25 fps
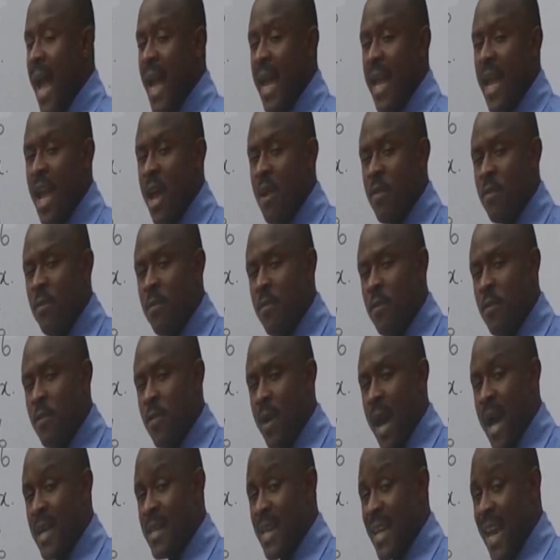gave you
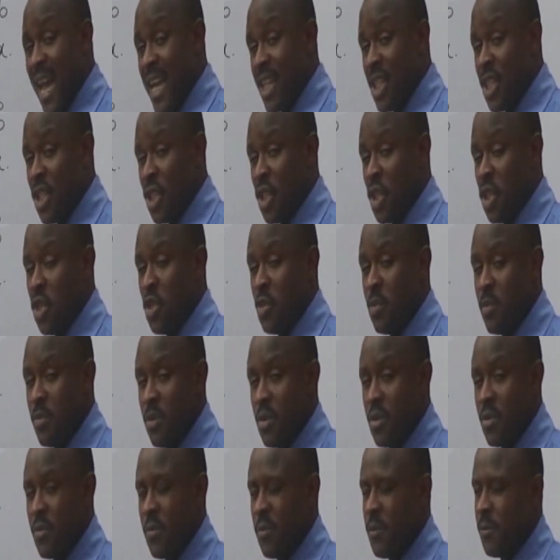as an
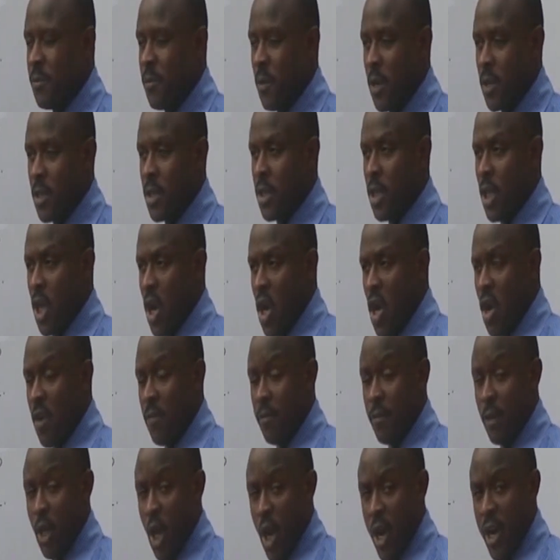assumed fourth law
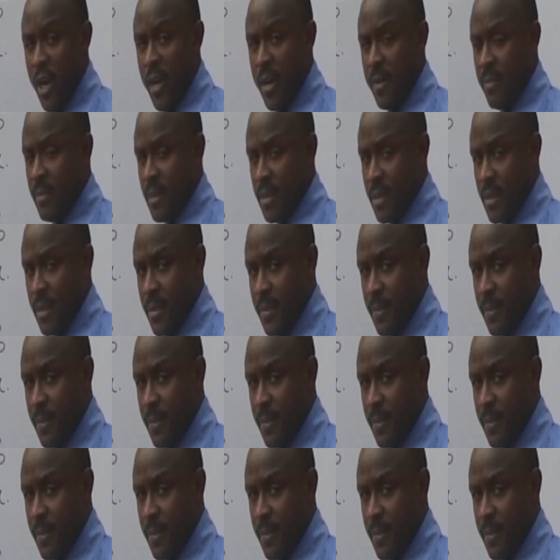of logarithms,